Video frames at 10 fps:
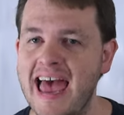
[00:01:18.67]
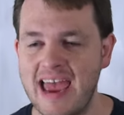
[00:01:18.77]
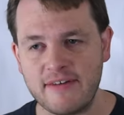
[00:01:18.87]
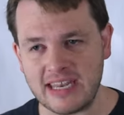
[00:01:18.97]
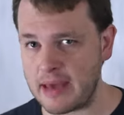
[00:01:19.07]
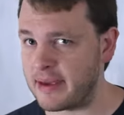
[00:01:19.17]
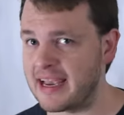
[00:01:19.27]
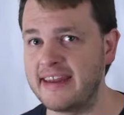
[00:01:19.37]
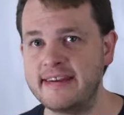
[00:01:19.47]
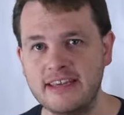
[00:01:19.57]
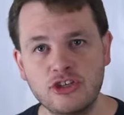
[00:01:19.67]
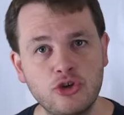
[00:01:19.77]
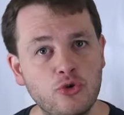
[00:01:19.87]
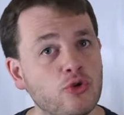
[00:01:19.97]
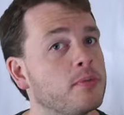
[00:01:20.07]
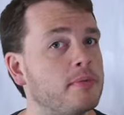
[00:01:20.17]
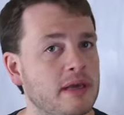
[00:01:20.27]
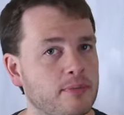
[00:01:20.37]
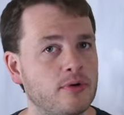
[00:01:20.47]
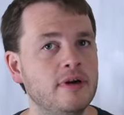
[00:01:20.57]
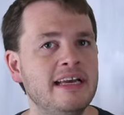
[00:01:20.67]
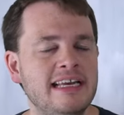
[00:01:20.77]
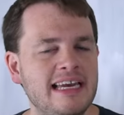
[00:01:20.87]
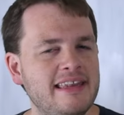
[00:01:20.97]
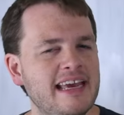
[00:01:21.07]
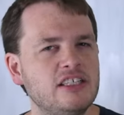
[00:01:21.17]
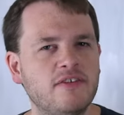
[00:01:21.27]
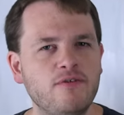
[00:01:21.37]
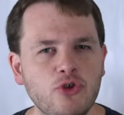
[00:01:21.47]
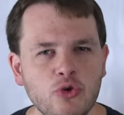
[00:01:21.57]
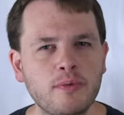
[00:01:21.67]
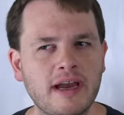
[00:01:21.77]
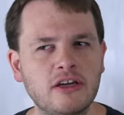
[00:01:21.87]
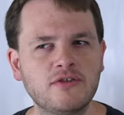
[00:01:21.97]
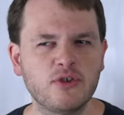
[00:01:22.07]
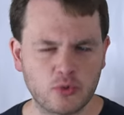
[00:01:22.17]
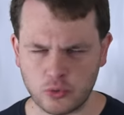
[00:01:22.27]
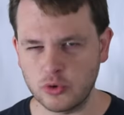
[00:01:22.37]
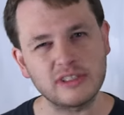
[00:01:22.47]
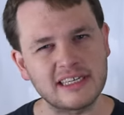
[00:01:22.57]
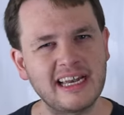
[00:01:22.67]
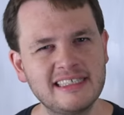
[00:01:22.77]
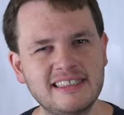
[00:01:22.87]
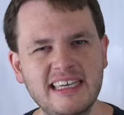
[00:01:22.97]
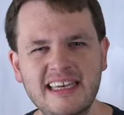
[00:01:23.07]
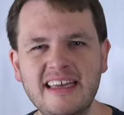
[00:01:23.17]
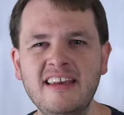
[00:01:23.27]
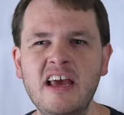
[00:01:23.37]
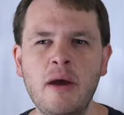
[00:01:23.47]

every time I kind of teach a new group of people, it takes a few rounds for the rules to kind of sink in,